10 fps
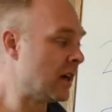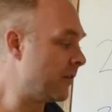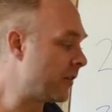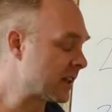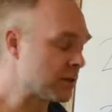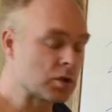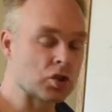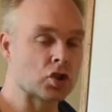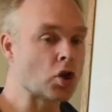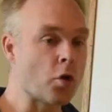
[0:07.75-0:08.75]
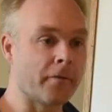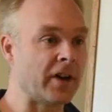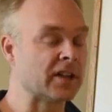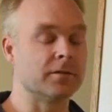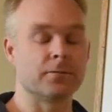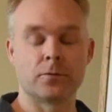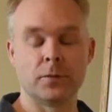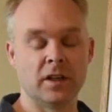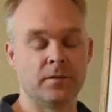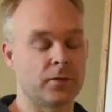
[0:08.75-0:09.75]
In fact, this is so effective for
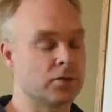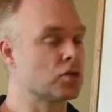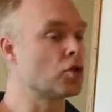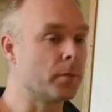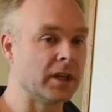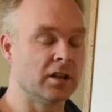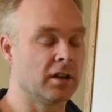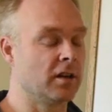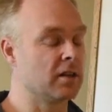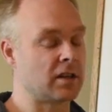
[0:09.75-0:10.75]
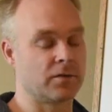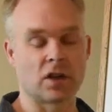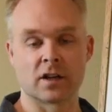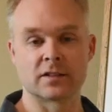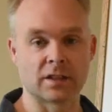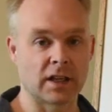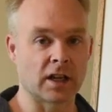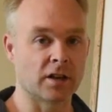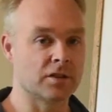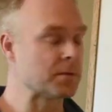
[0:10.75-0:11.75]
me for so many years, and I've taught it to like
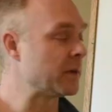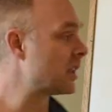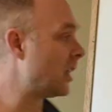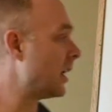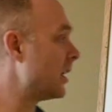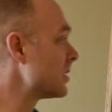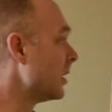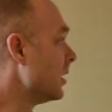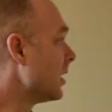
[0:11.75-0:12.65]
hundreds of my clients.